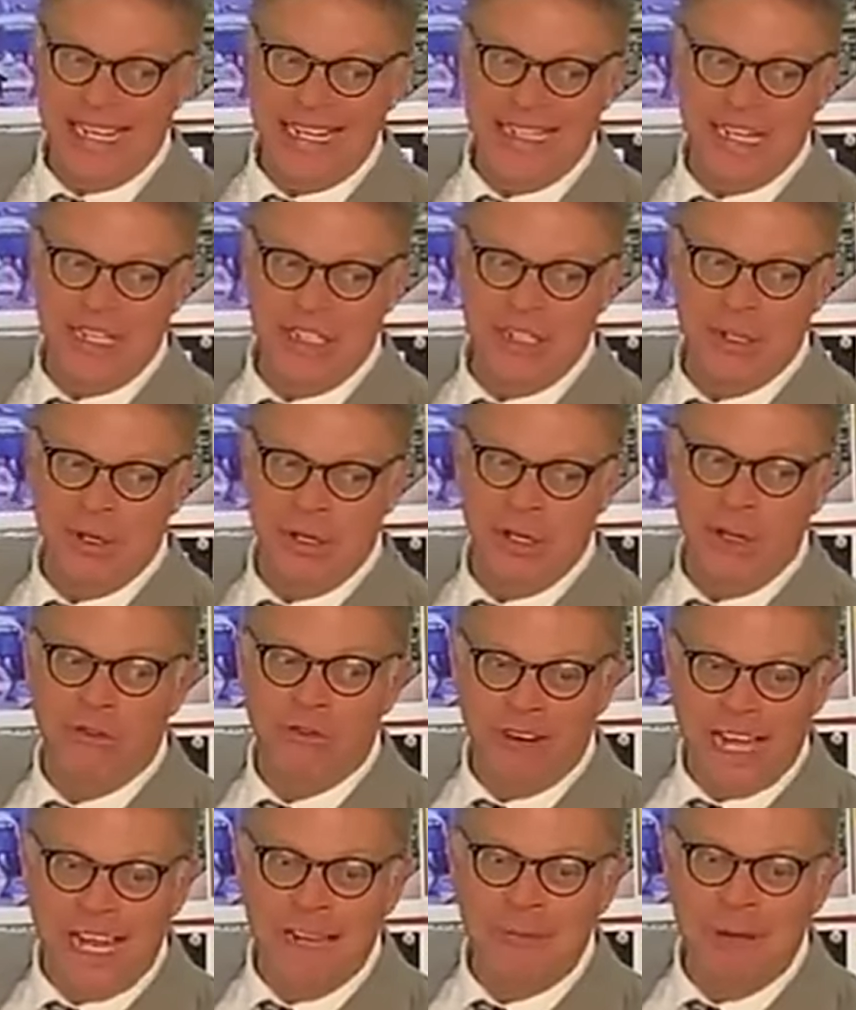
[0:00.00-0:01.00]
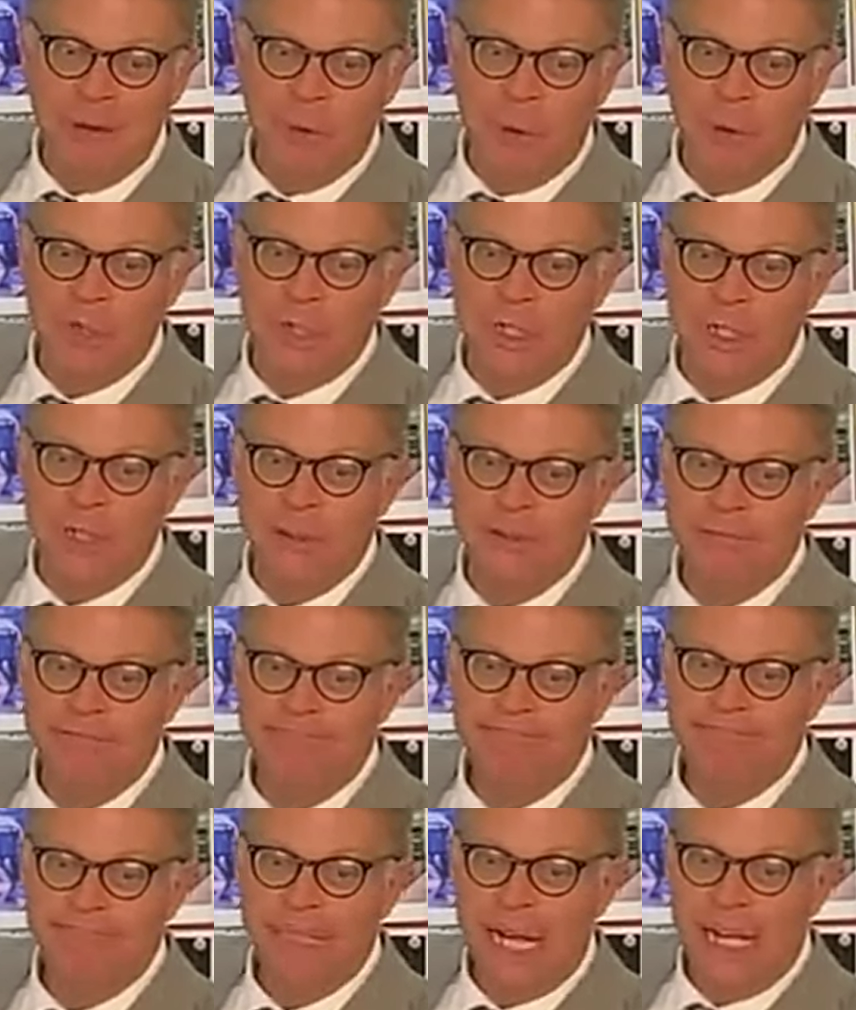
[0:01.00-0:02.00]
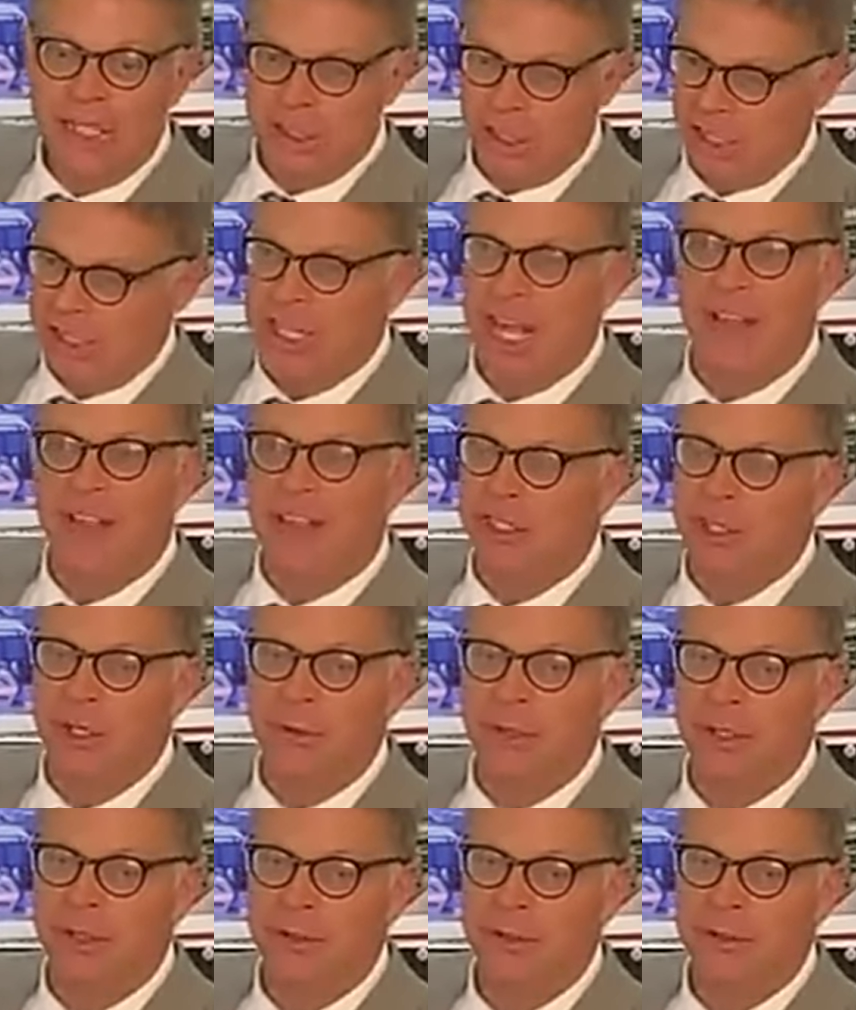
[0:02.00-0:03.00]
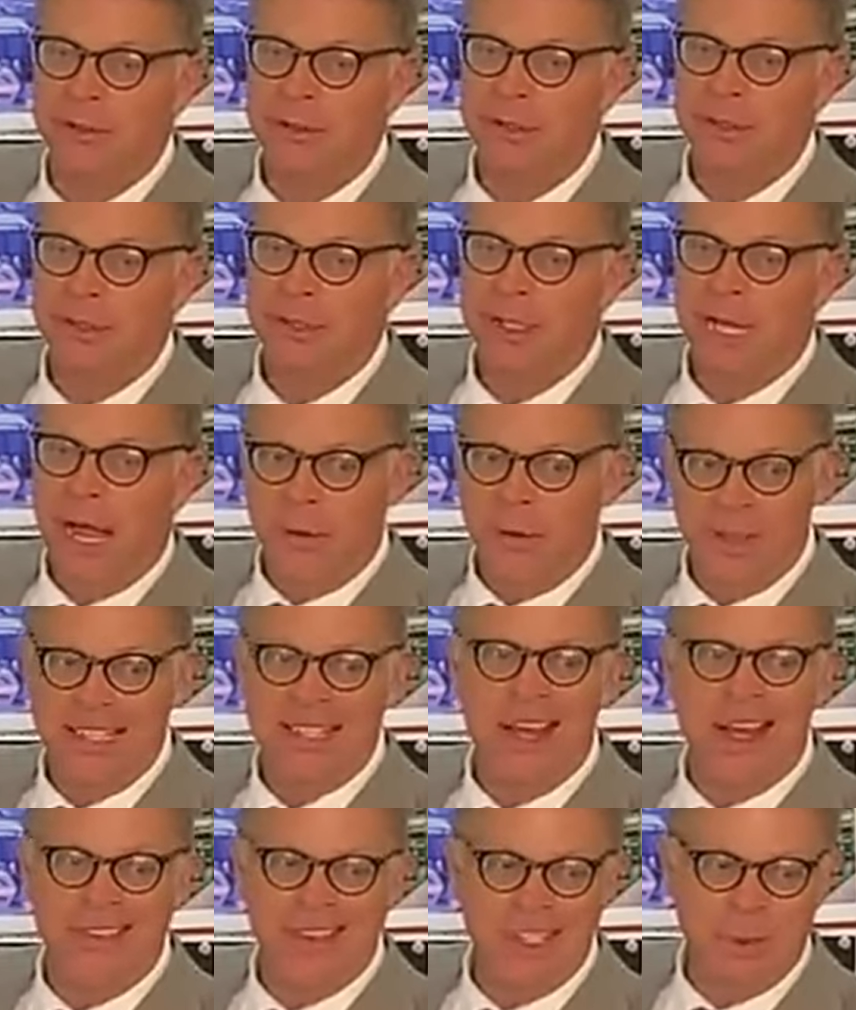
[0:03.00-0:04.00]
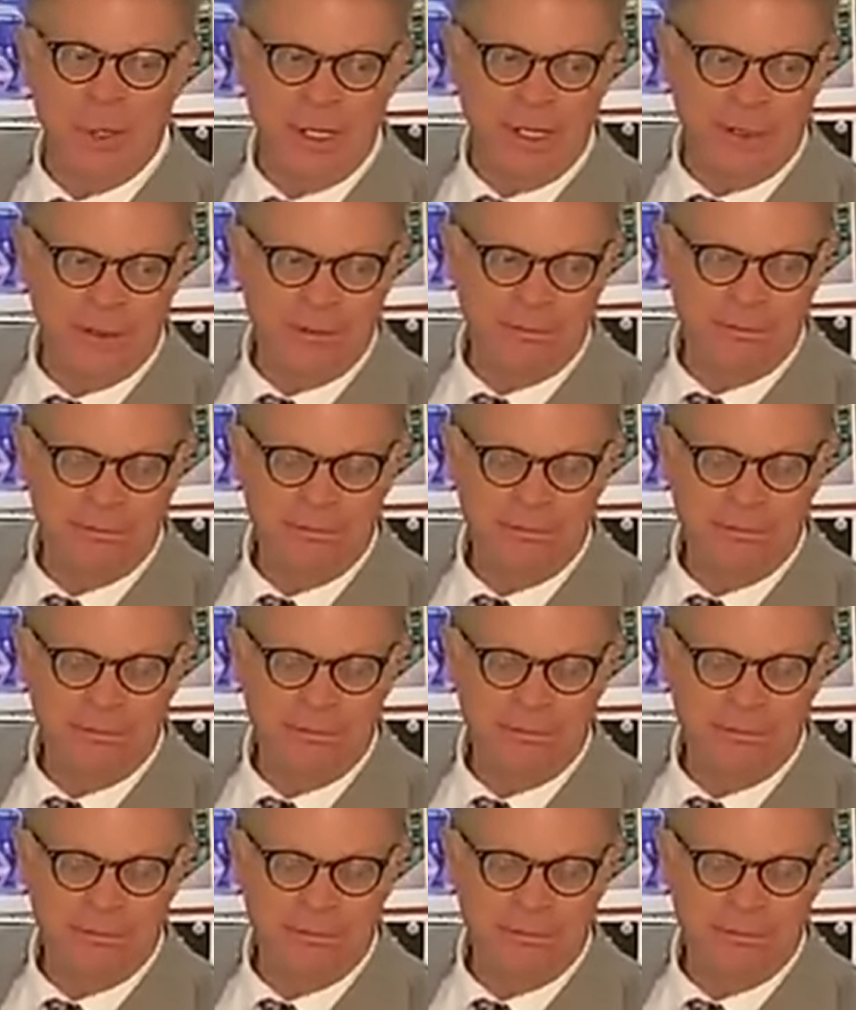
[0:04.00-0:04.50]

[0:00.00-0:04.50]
I should have seen this sooner. You'll forgive me, won't you? I should have saw this sooner. I only saw this week.